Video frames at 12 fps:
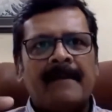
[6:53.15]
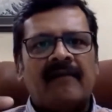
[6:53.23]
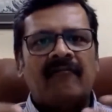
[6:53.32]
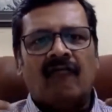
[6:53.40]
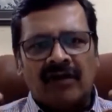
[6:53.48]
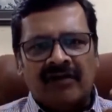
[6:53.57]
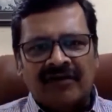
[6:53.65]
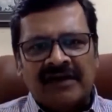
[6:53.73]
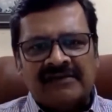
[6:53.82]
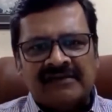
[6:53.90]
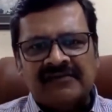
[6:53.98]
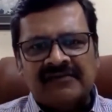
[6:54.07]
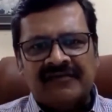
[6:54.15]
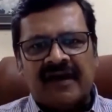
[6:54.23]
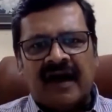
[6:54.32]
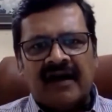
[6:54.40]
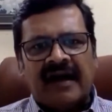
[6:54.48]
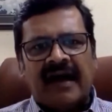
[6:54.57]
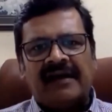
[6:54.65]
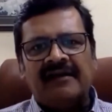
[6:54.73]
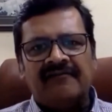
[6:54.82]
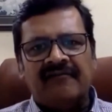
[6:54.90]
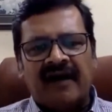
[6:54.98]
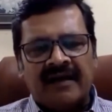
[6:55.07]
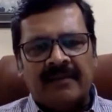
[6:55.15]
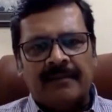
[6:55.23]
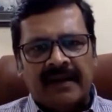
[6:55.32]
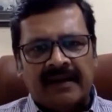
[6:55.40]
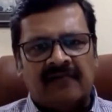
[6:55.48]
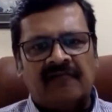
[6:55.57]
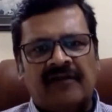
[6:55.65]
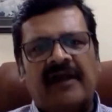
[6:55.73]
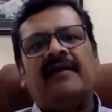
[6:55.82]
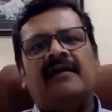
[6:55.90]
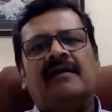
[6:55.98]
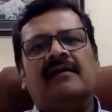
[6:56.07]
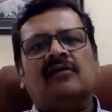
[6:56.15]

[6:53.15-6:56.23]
for whatever reason, we can't identify a better way